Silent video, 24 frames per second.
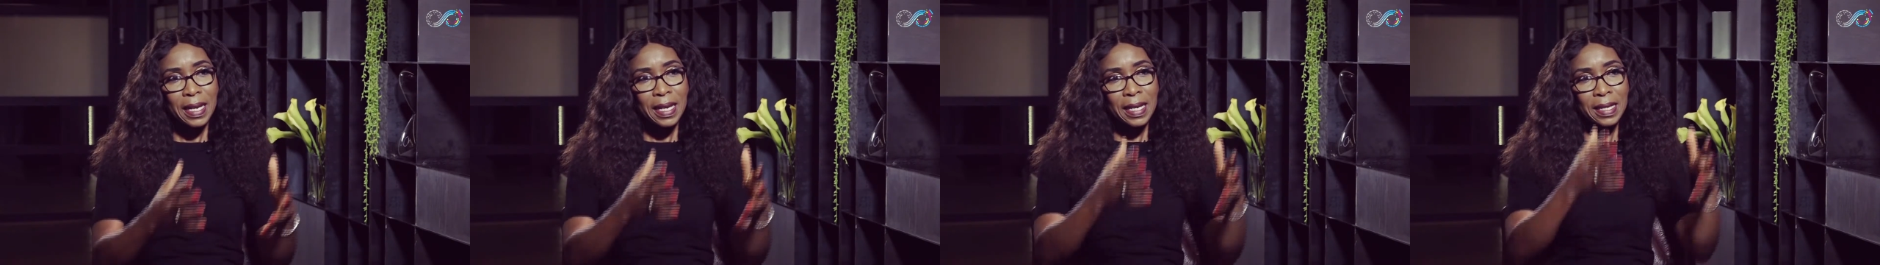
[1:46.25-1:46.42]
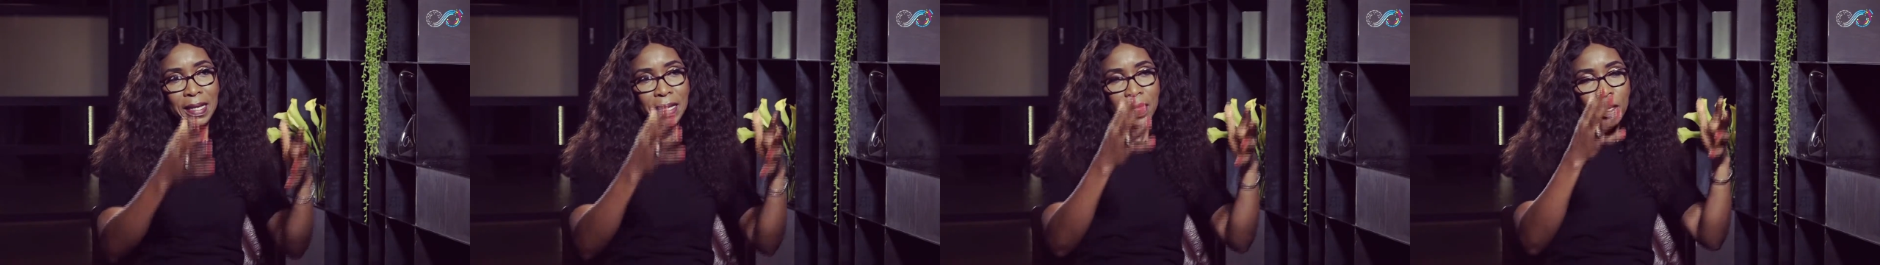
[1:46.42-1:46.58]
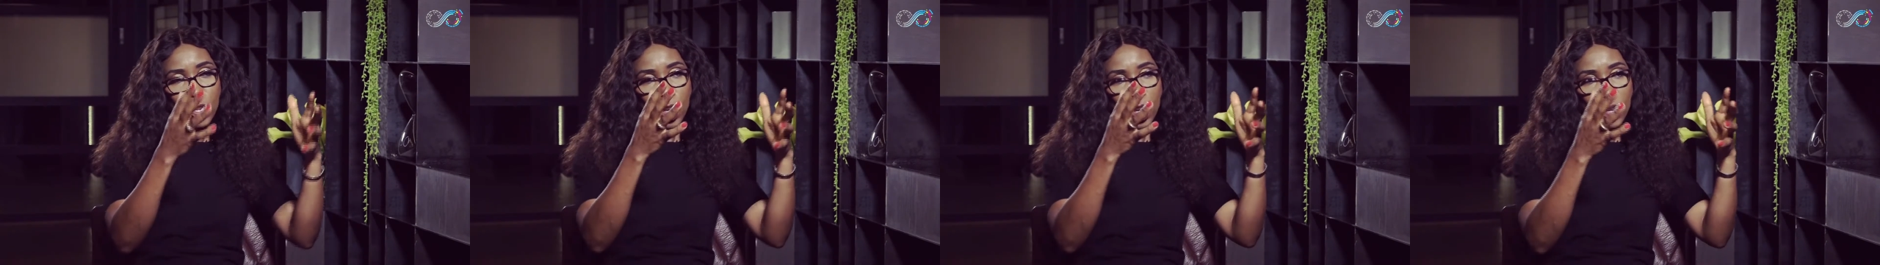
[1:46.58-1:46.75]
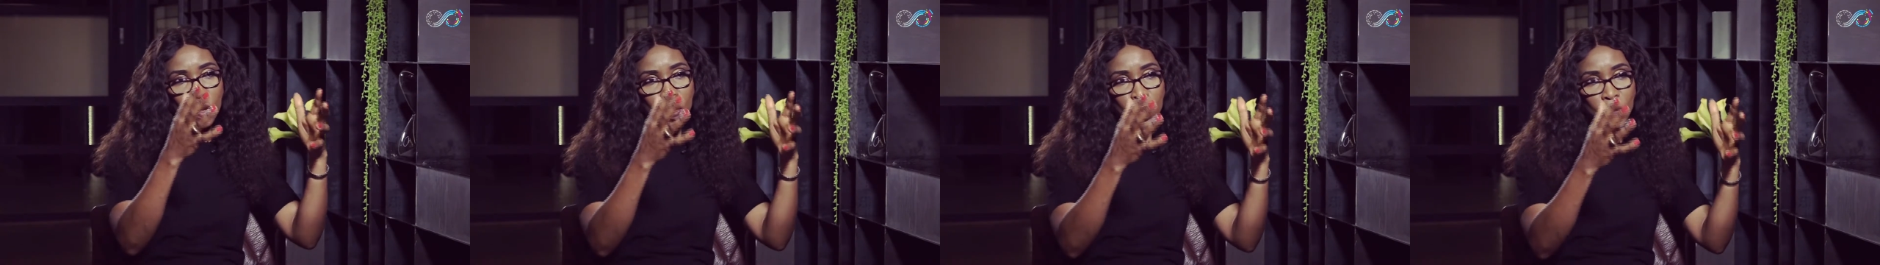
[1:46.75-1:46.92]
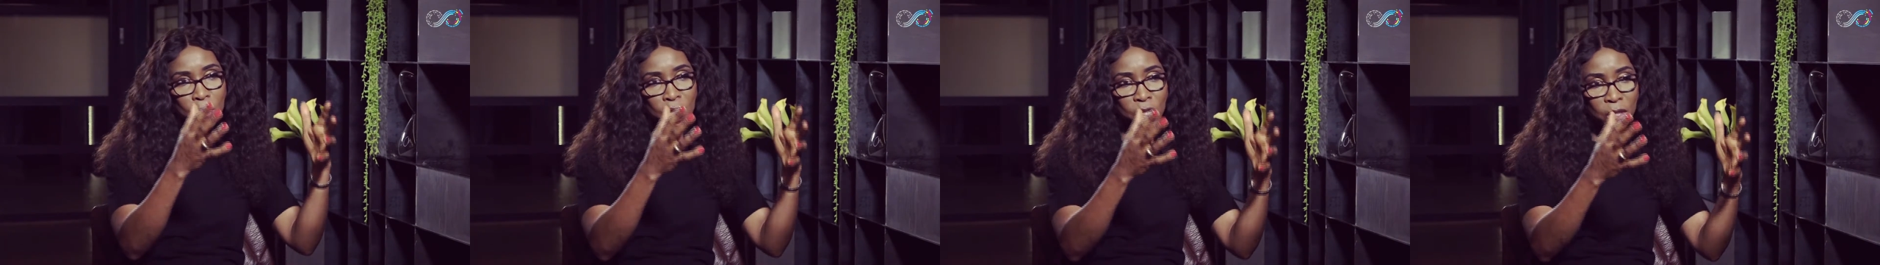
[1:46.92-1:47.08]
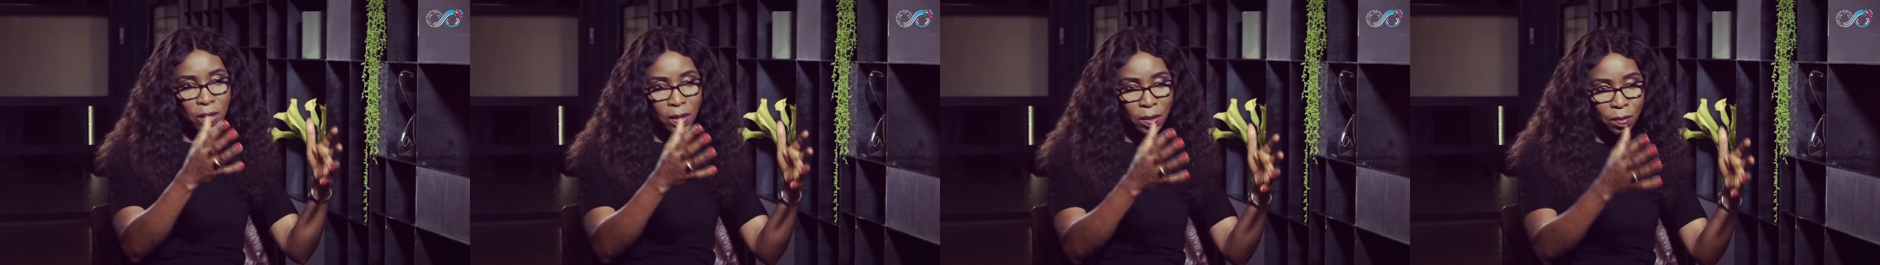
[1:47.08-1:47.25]
it
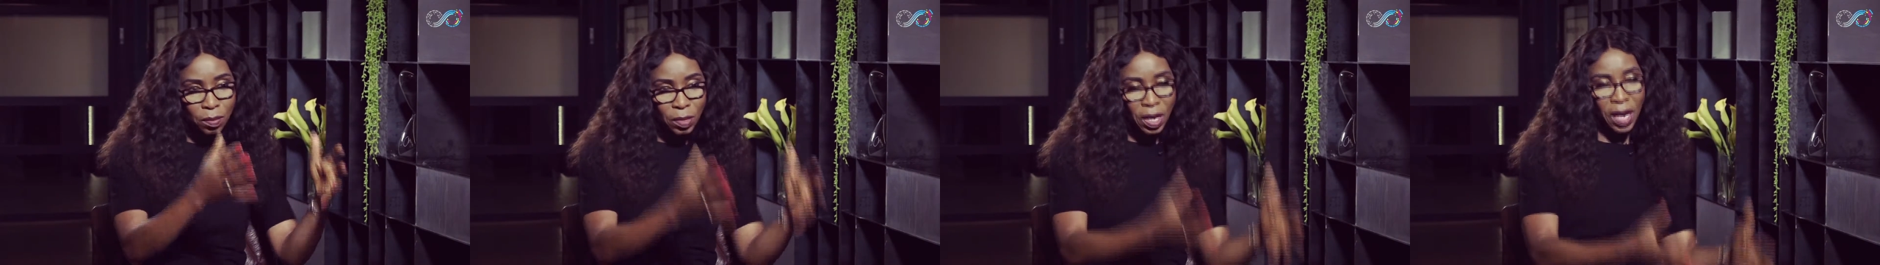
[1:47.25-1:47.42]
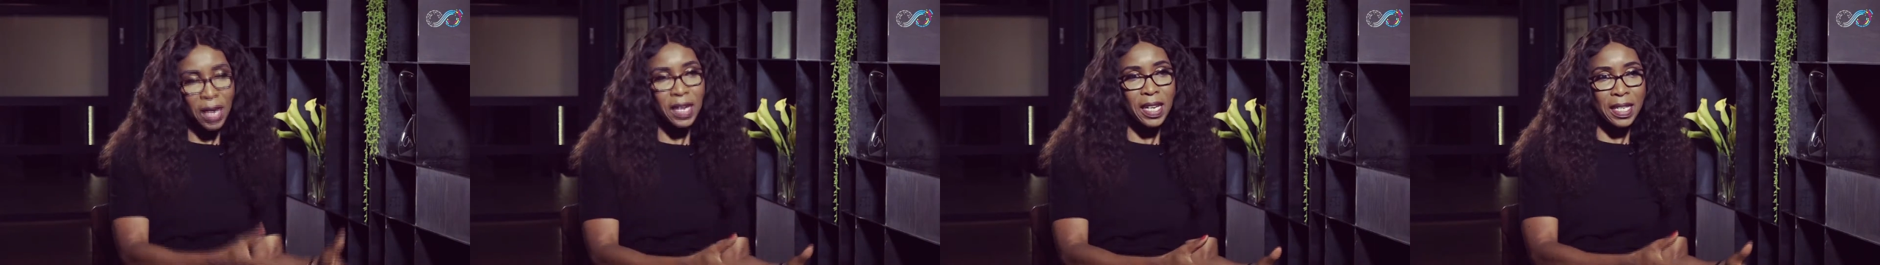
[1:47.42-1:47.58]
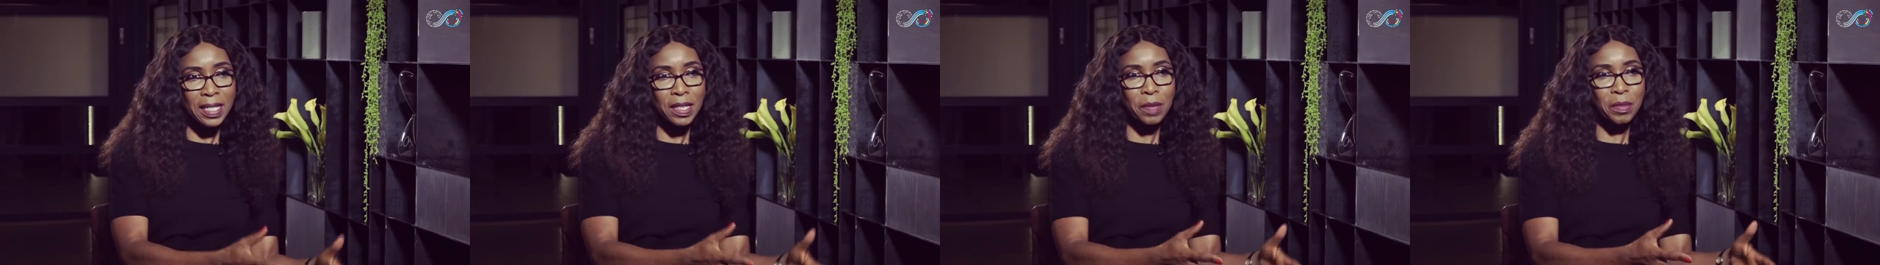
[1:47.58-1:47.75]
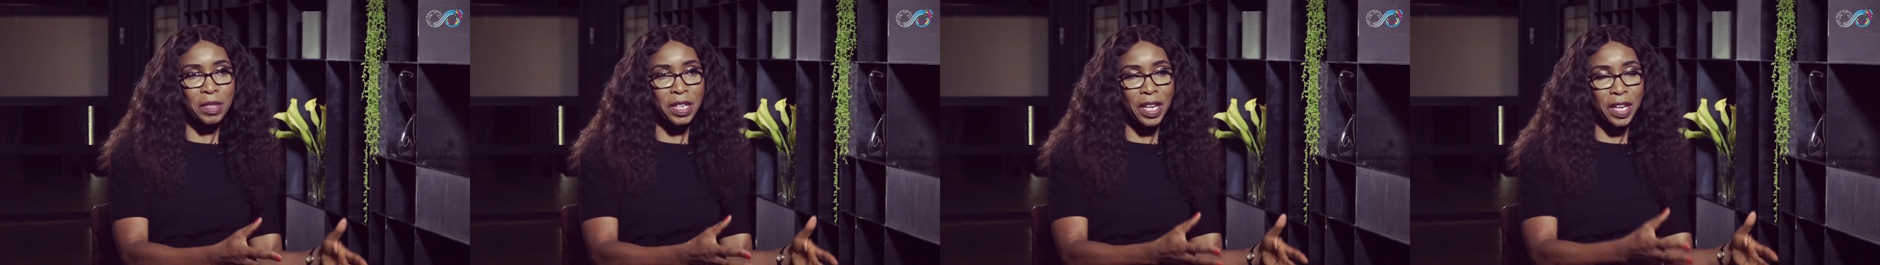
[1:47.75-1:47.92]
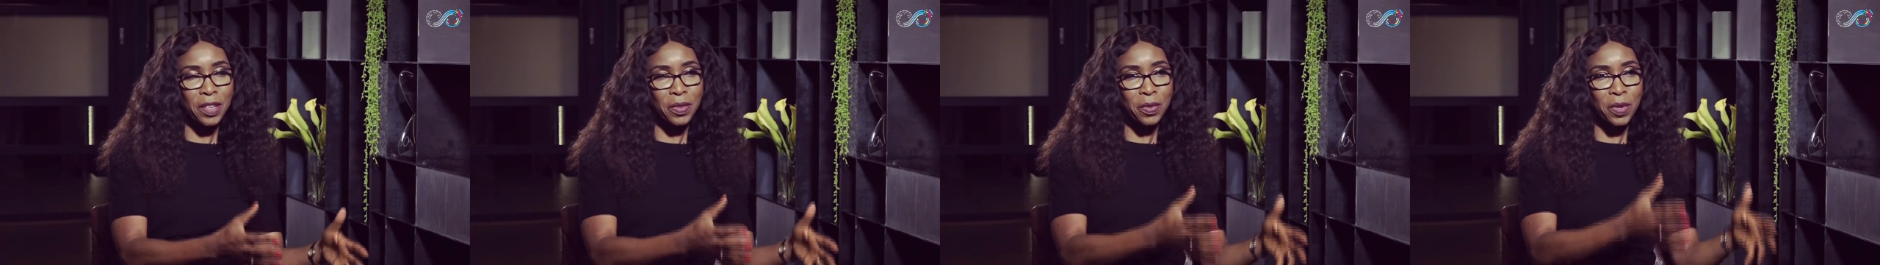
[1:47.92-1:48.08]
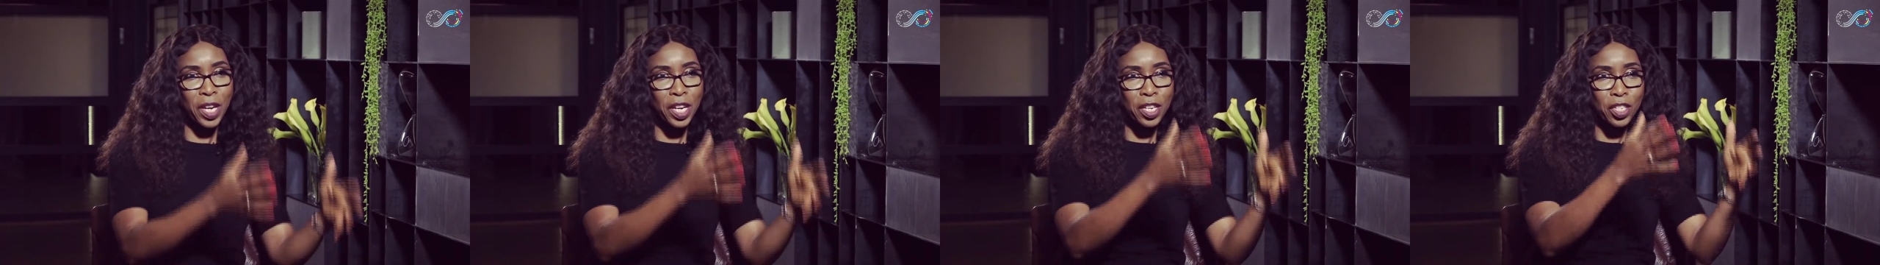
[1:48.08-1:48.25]
includes academic
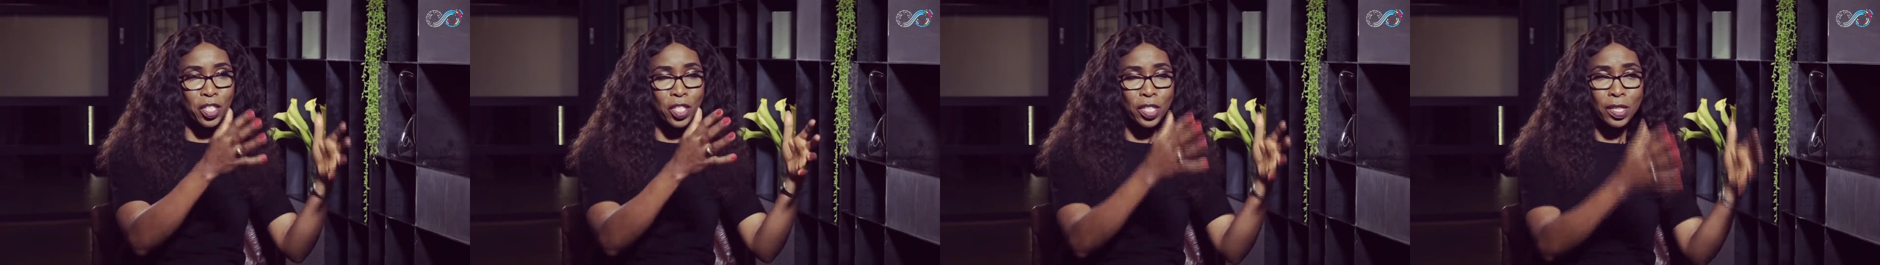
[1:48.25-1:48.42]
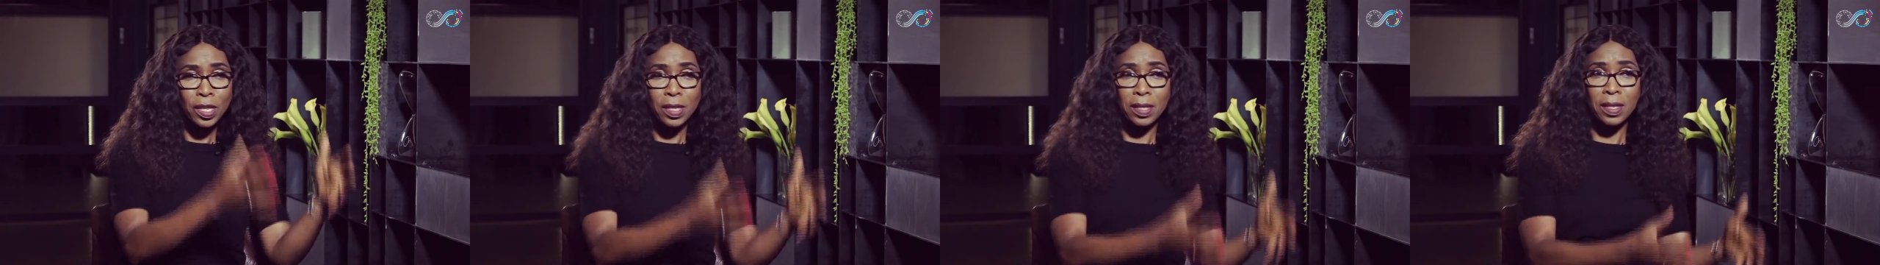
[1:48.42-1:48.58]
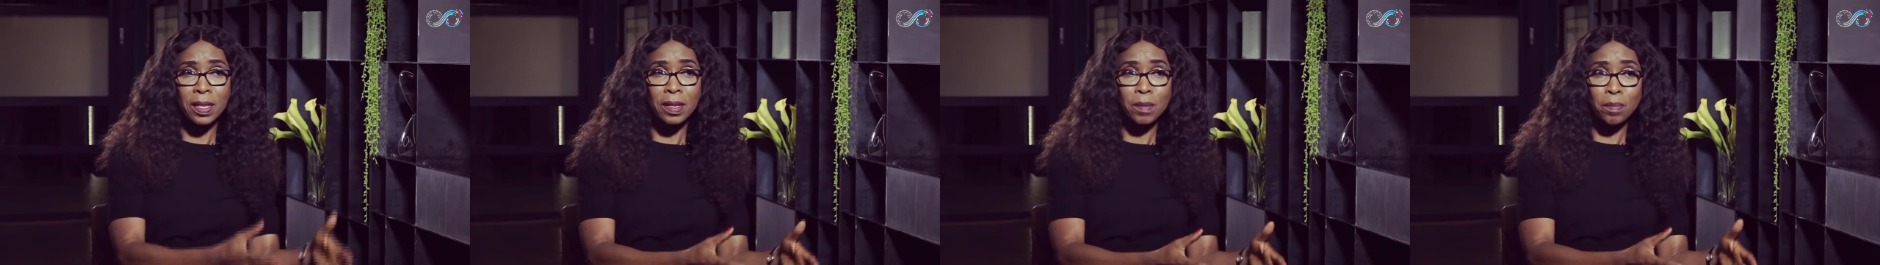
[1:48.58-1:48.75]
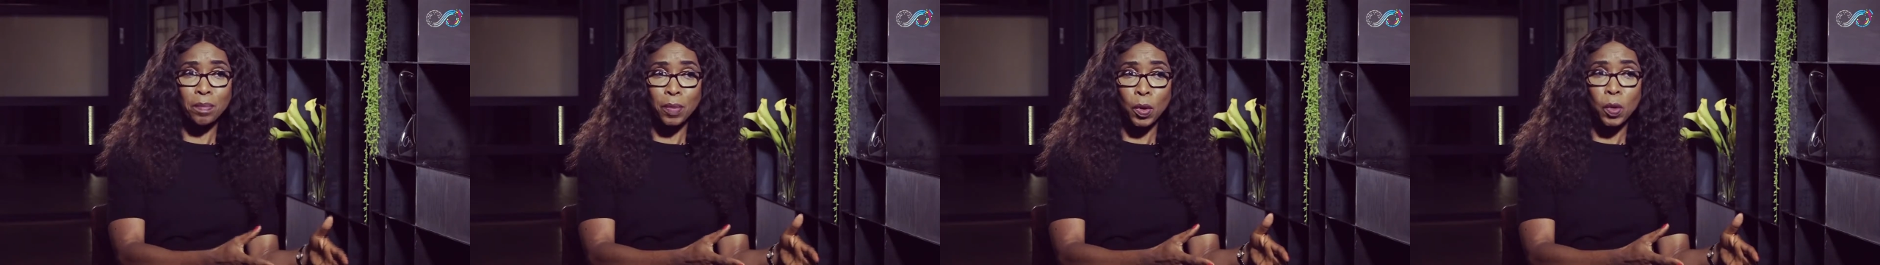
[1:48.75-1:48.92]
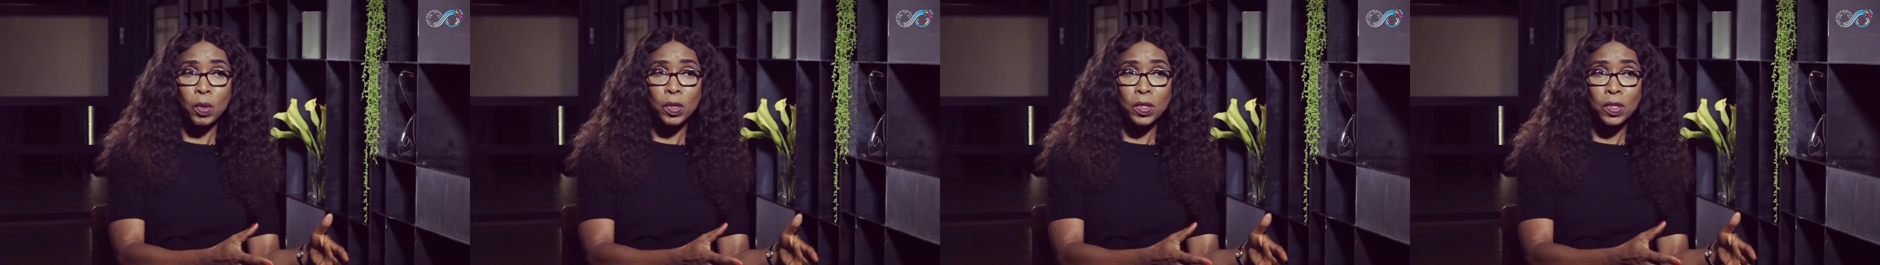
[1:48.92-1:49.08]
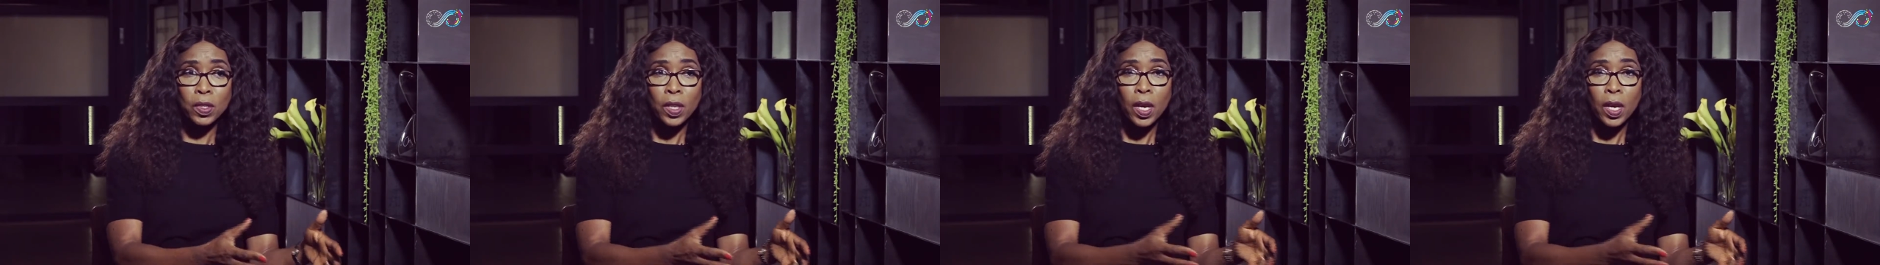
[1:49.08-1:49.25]
education as in books.